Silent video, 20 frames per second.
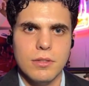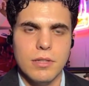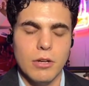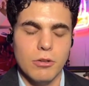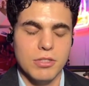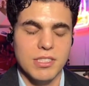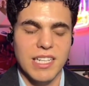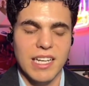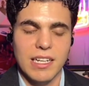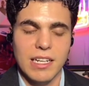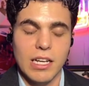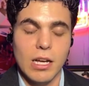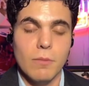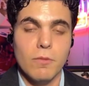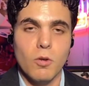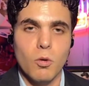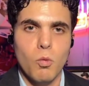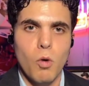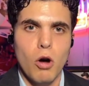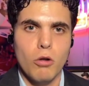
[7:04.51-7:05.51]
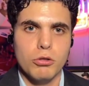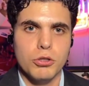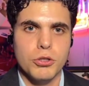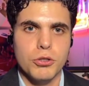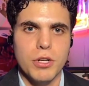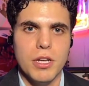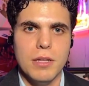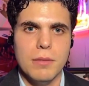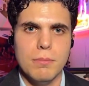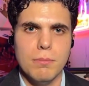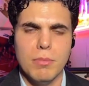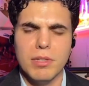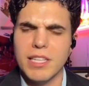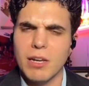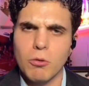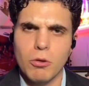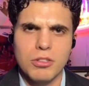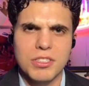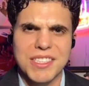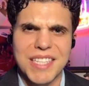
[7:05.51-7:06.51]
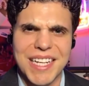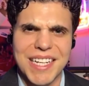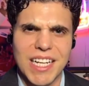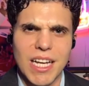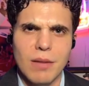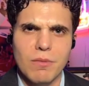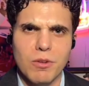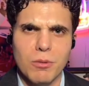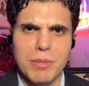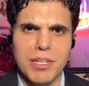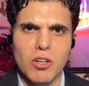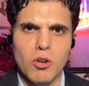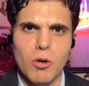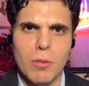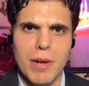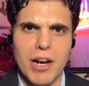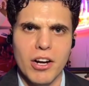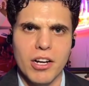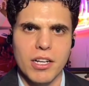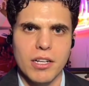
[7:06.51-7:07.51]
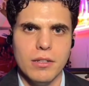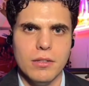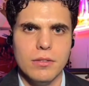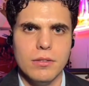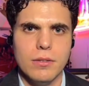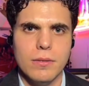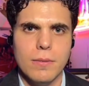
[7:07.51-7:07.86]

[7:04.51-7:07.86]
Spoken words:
They were standing up for Wall Street, but they weren't standing up for middle America.